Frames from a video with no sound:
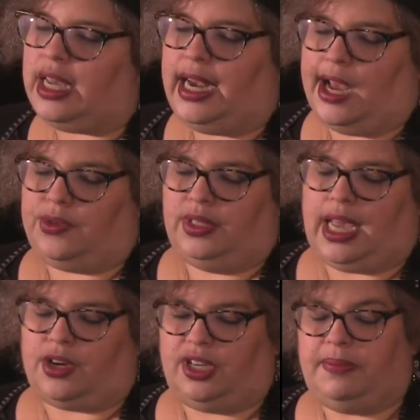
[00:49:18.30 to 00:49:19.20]
lighthouse was
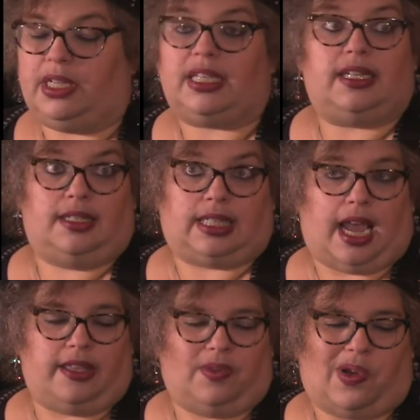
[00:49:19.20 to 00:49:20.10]
actually built
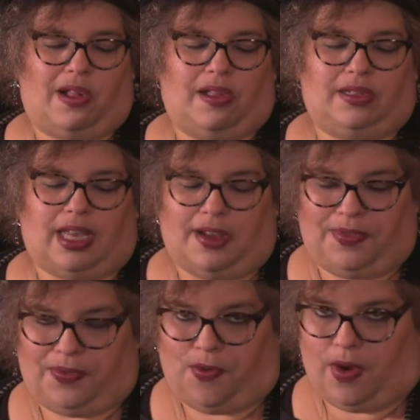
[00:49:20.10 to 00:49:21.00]
inside the walls of
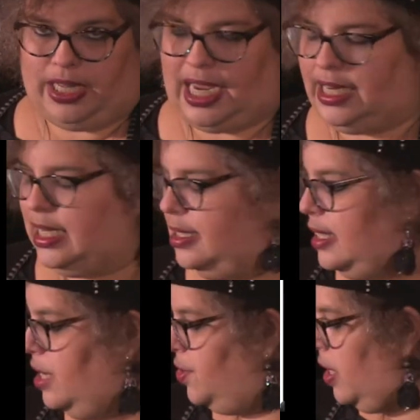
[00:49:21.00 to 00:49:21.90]
the fort in the 18th
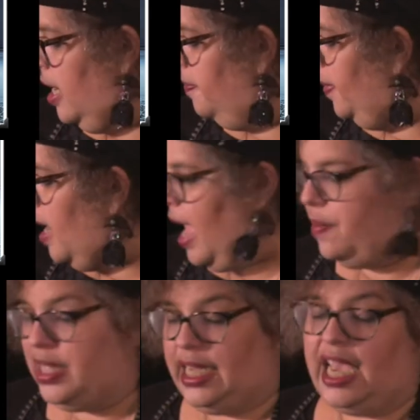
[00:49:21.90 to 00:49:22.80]
century,
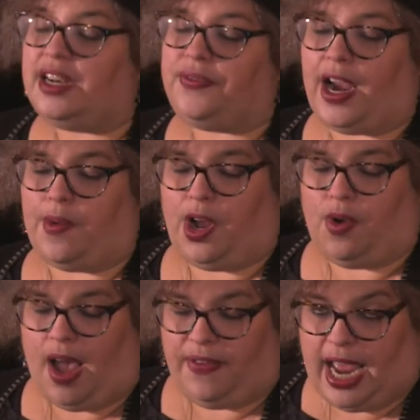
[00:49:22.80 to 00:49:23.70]
and when the cannon fire would go
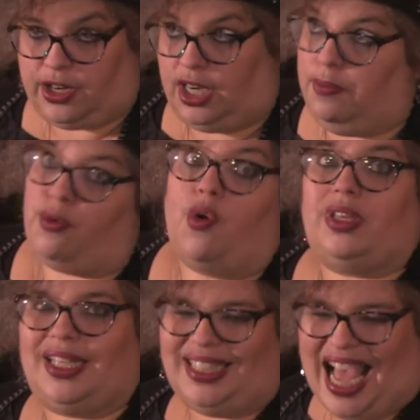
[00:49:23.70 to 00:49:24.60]
off, it actually broke
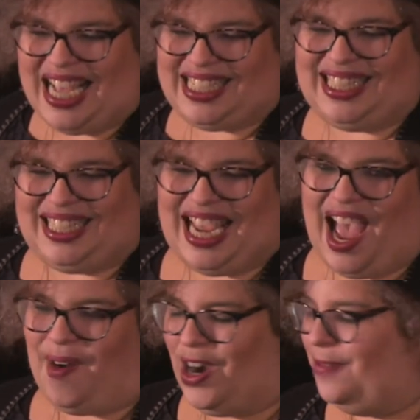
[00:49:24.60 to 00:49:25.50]
the glass in the
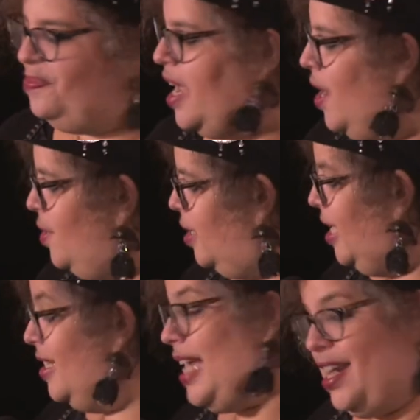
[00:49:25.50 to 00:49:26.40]
tower. So
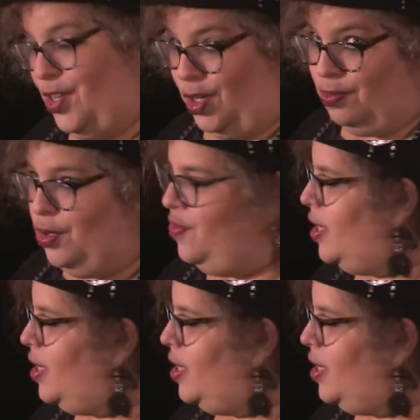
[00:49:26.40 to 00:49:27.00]
they decided to move the